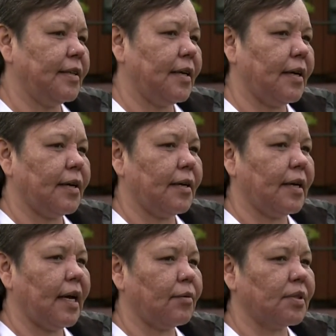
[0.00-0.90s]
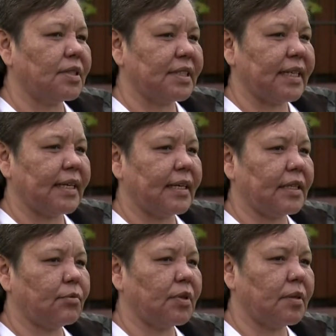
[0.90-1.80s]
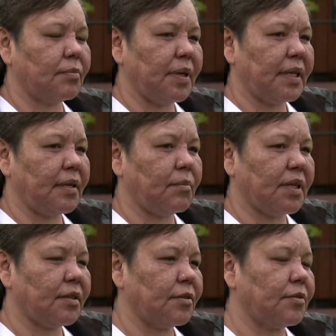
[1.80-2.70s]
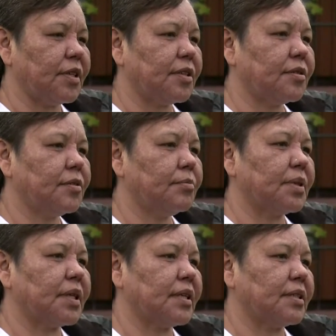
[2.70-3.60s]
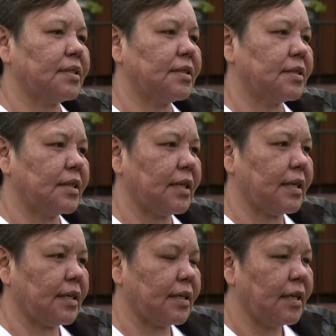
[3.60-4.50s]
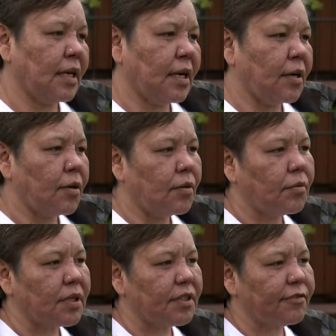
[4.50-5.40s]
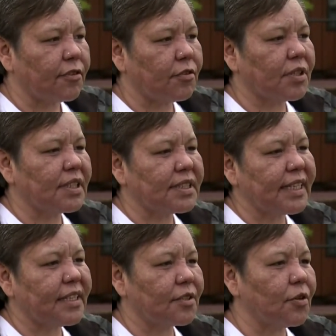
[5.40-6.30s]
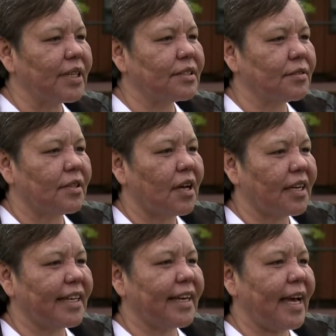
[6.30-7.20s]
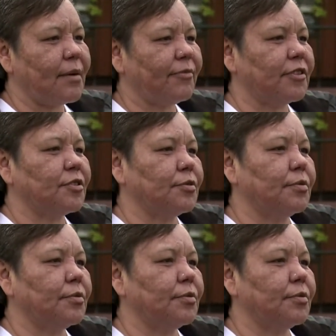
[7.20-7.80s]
Uh, I would say it would have been a month earlier because uh, when you phone and say you're going to a logging camp for two